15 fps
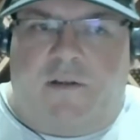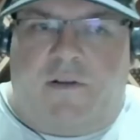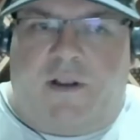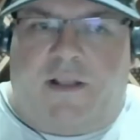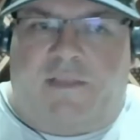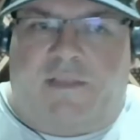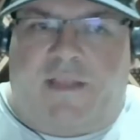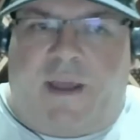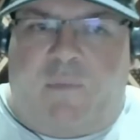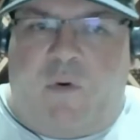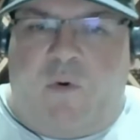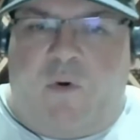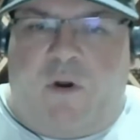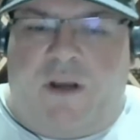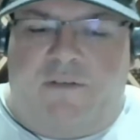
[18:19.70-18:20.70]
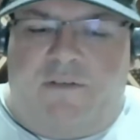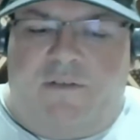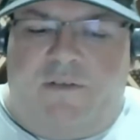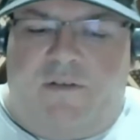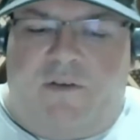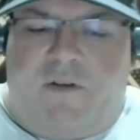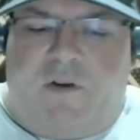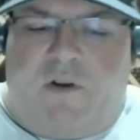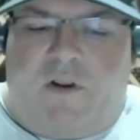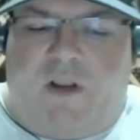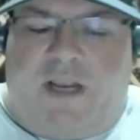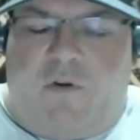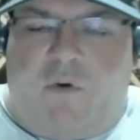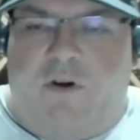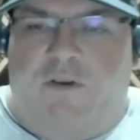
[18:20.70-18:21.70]
at that point,
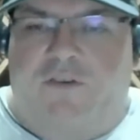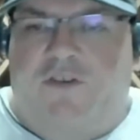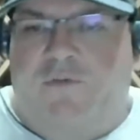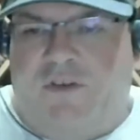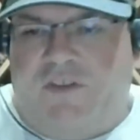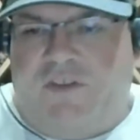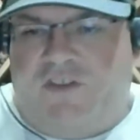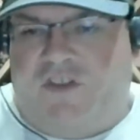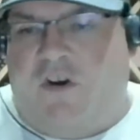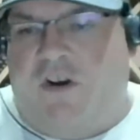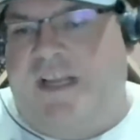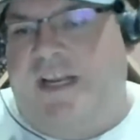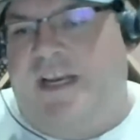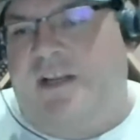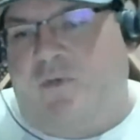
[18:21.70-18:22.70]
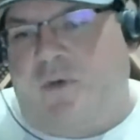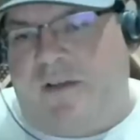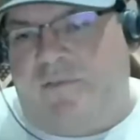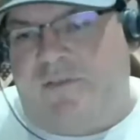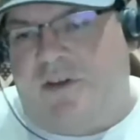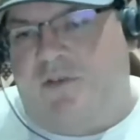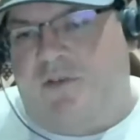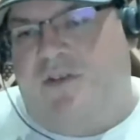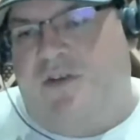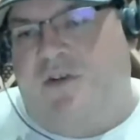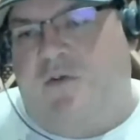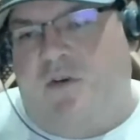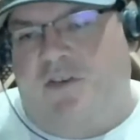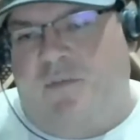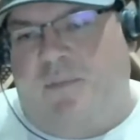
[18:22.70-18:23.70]
in order to start getting revenues, in
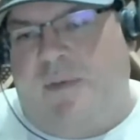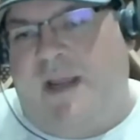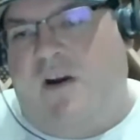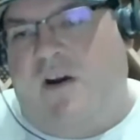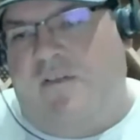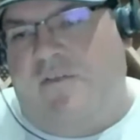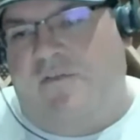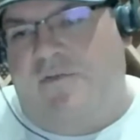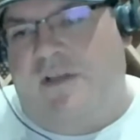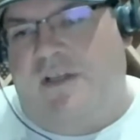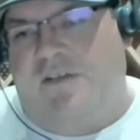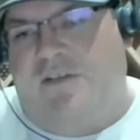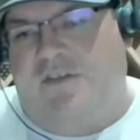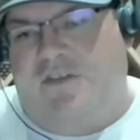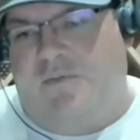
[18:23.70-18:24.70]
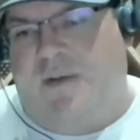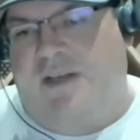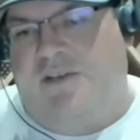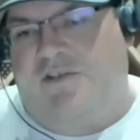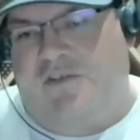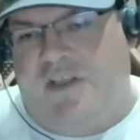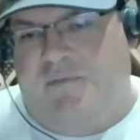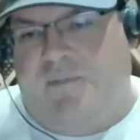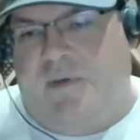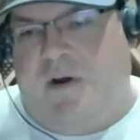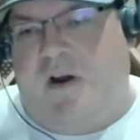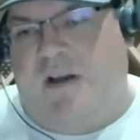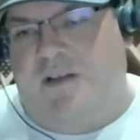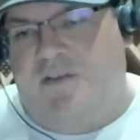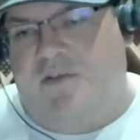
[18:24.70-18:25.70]
order to pay off and to make sure these
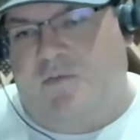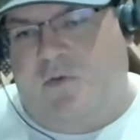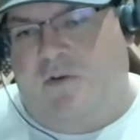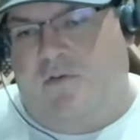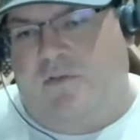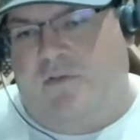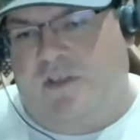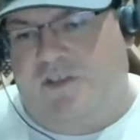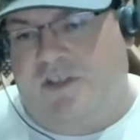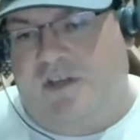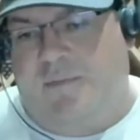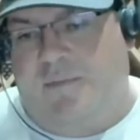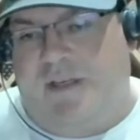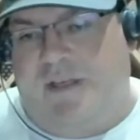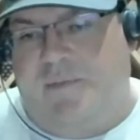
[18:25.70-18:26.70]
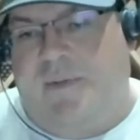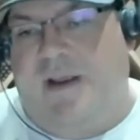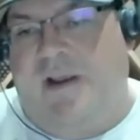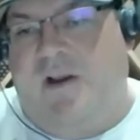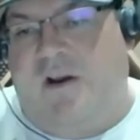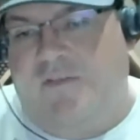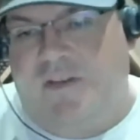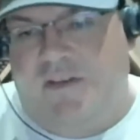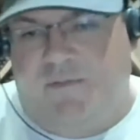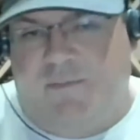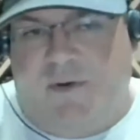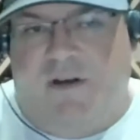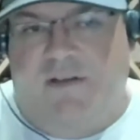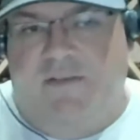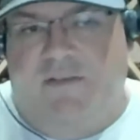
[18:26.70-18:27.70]
bonds were legitimate, to pay off these
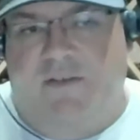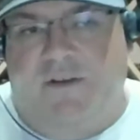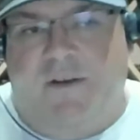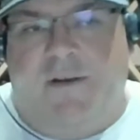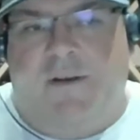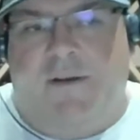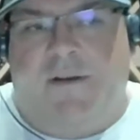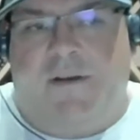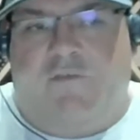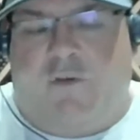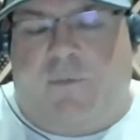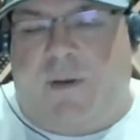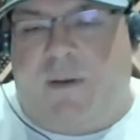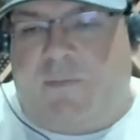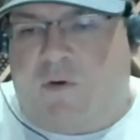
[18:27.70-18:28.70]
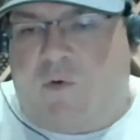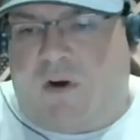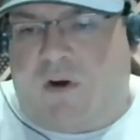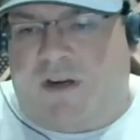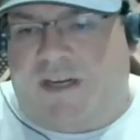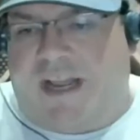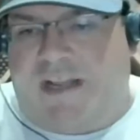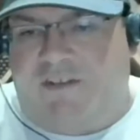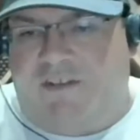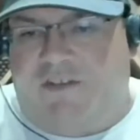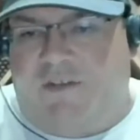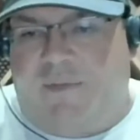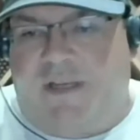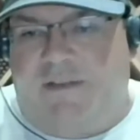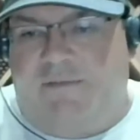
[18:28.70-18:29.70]
bonds for people who wanted to cash
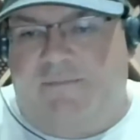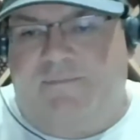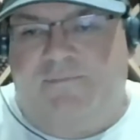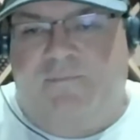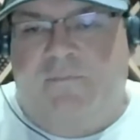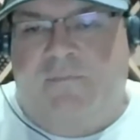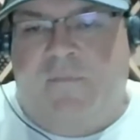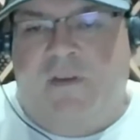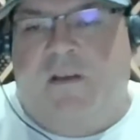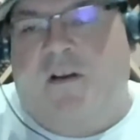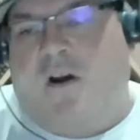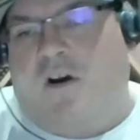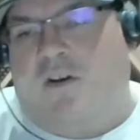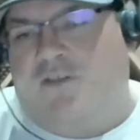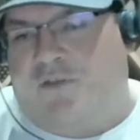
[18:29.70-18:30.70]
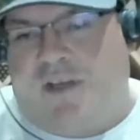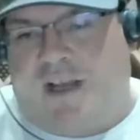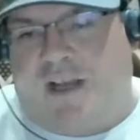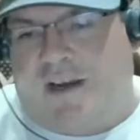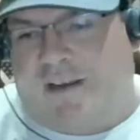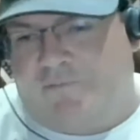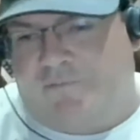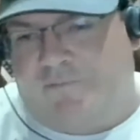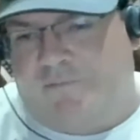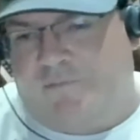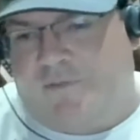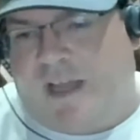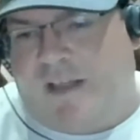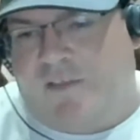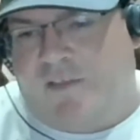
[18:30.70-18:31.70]
them in, also to kind of
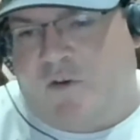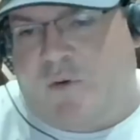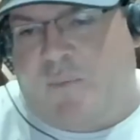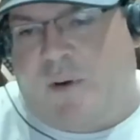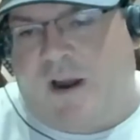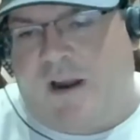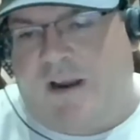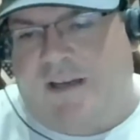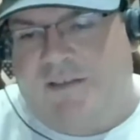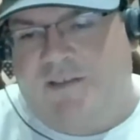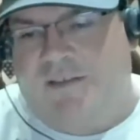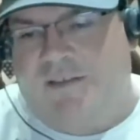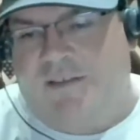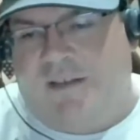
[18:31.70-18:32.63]
line their own pockets.